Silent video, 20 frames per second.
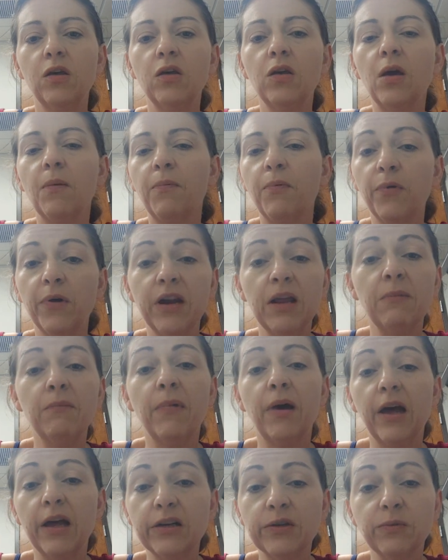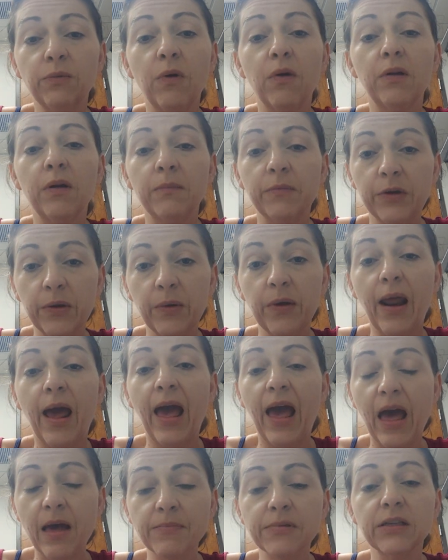You pretty much want them doing
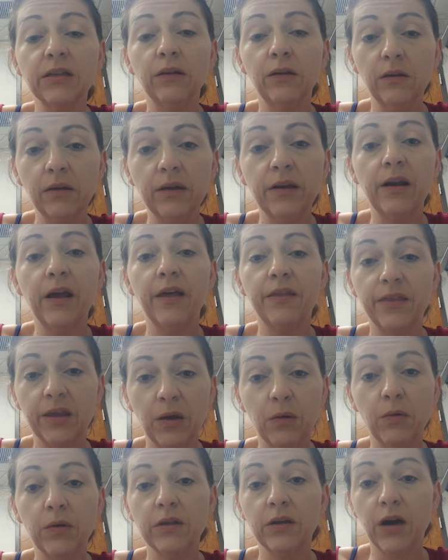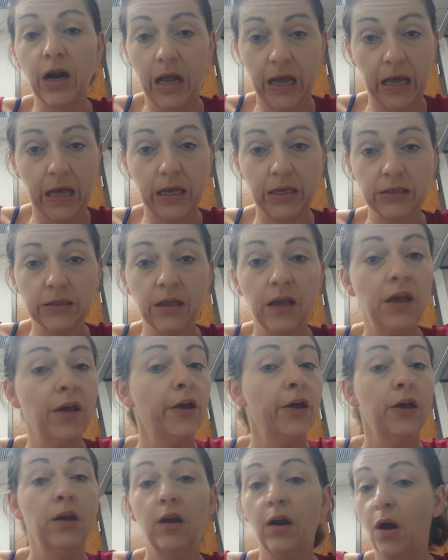absolutely nothing with their eyes.
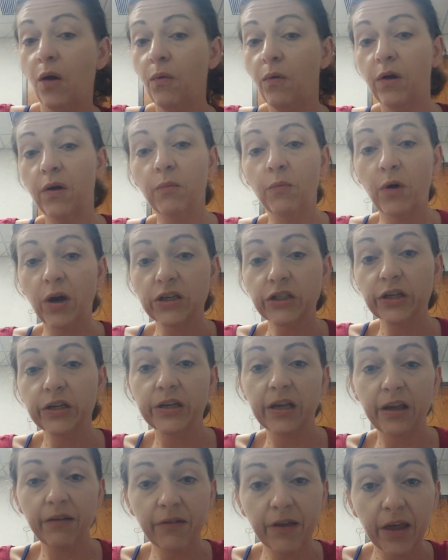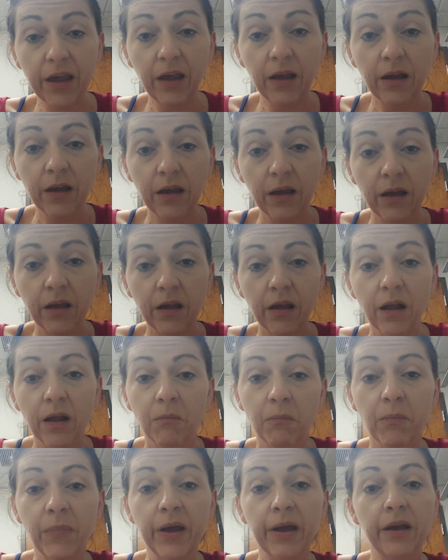You don't want them watching TV,
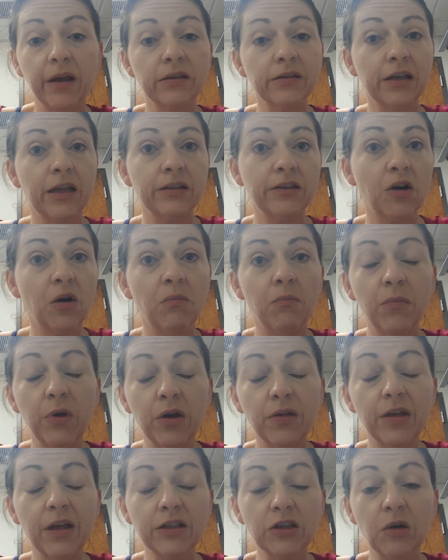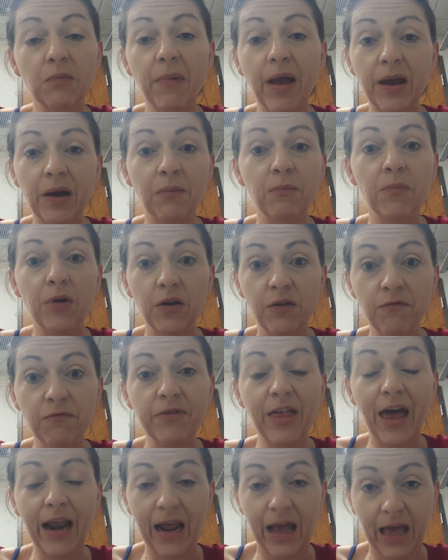because that's gonna make them
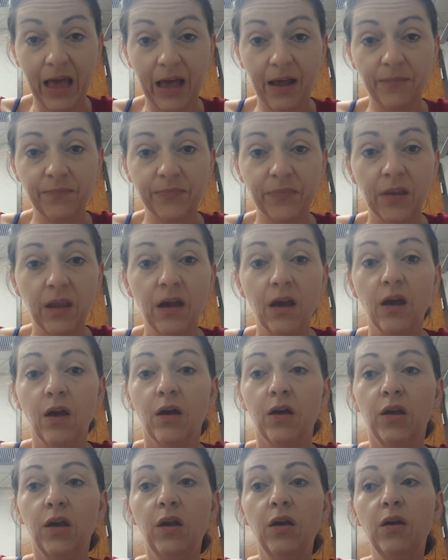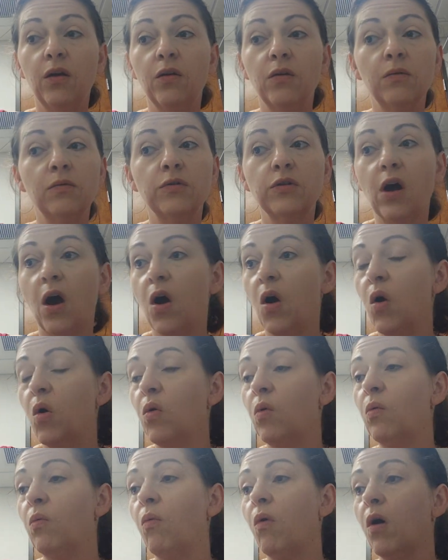move that eye. You
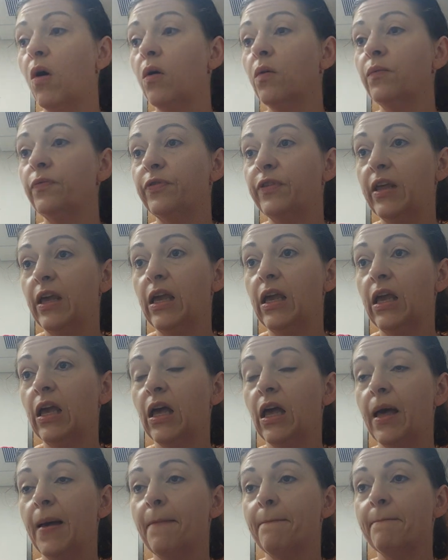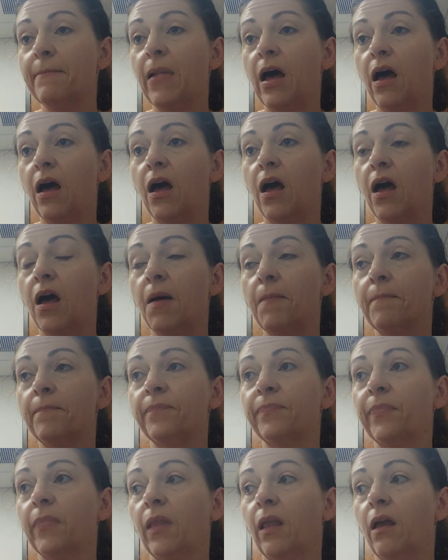don't want
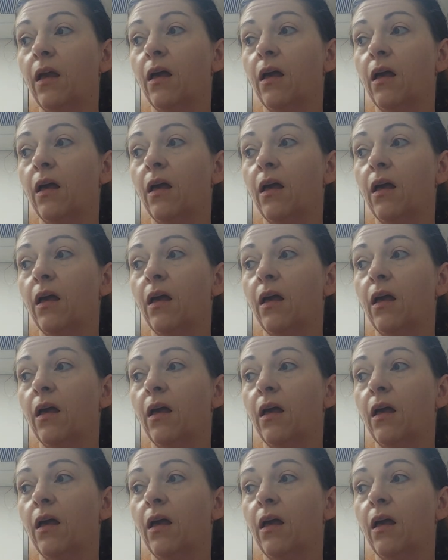them